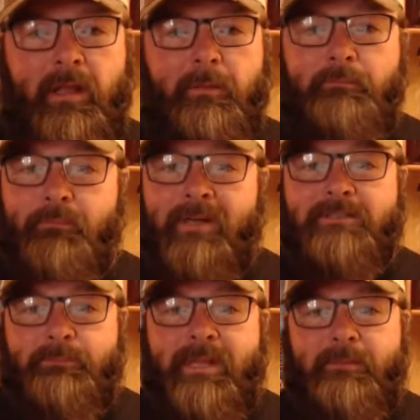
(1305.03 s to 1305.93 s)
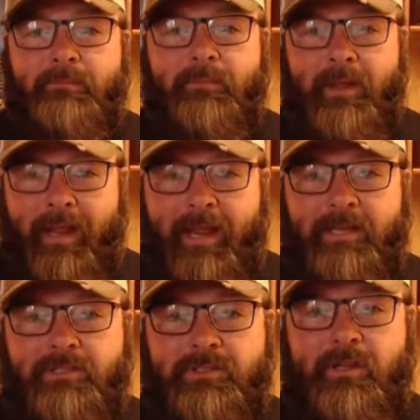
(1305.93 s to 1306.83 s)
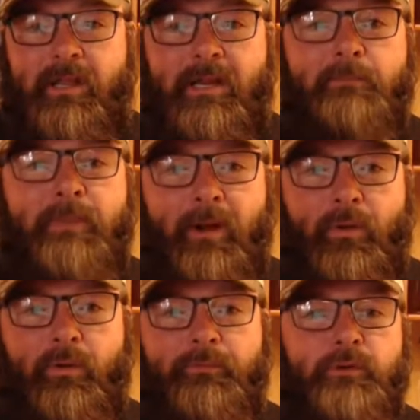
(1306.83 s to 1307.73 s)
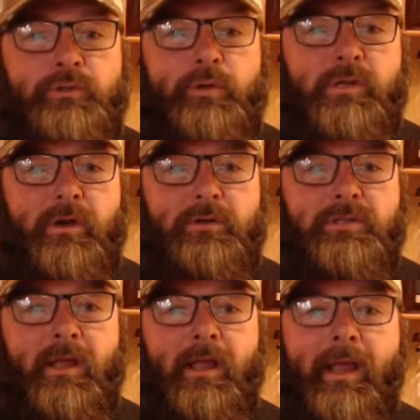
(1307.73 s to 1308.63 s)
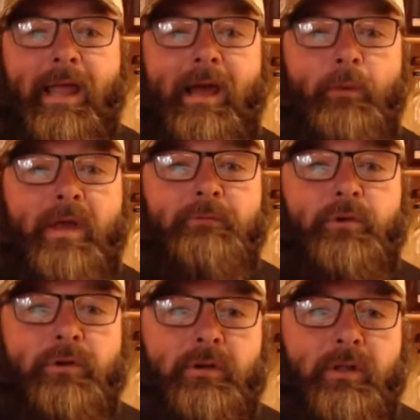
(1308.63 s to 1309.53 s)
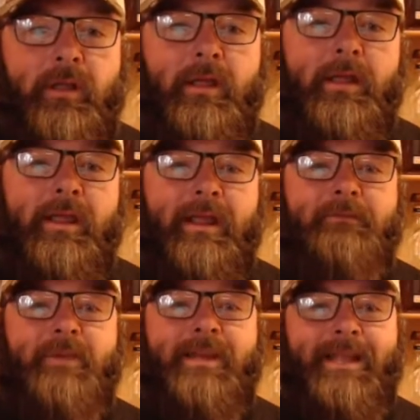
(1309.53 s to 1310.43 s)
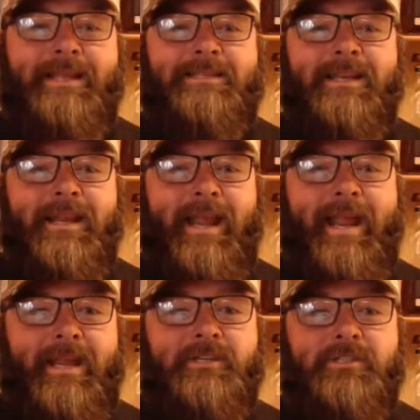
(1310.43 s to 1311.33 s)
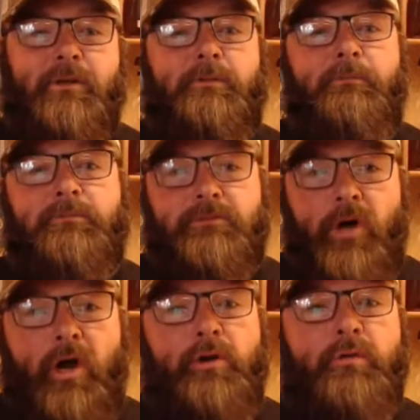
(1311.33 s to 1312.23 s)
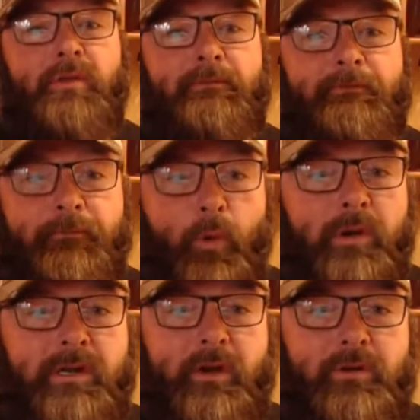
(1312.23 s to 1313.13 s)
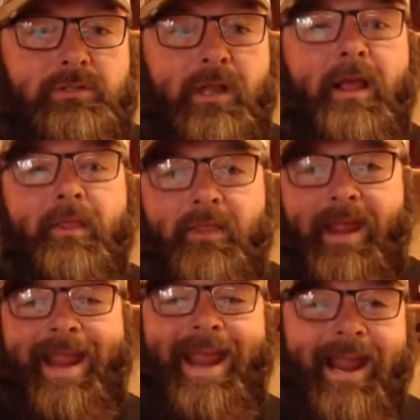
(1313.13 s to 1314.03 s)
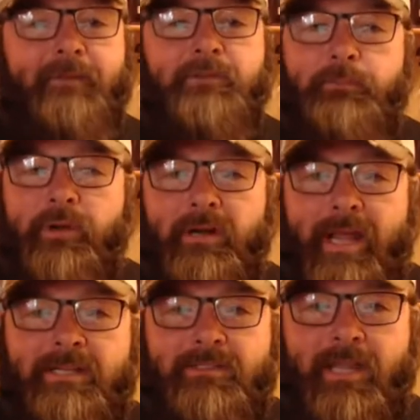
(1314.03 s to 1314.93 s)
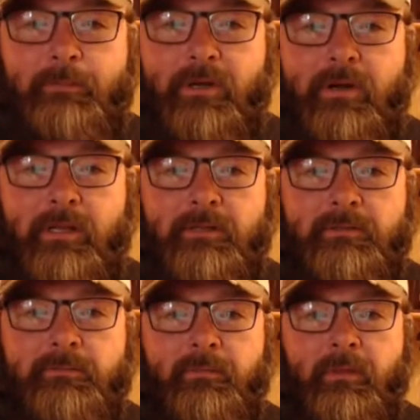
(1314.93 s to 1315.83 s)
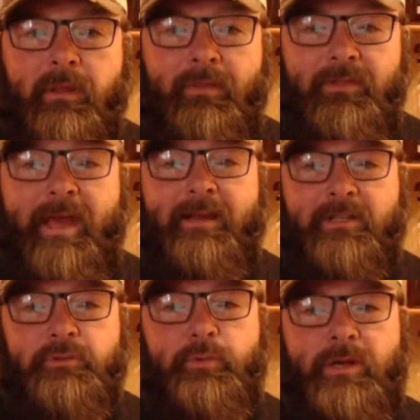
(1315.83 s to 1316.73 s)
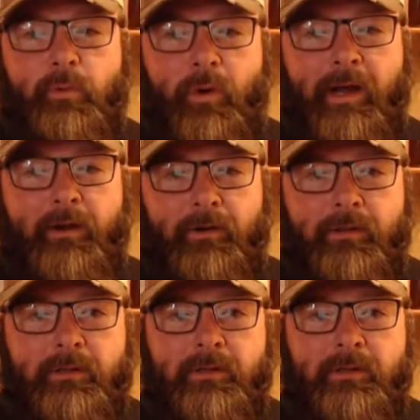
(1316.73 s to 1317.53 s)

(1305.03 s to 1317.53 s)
Must be aged in a barrel for 2 years. However, if it isn't aged longer than 4 years, they have to put an age statement on it. That is required.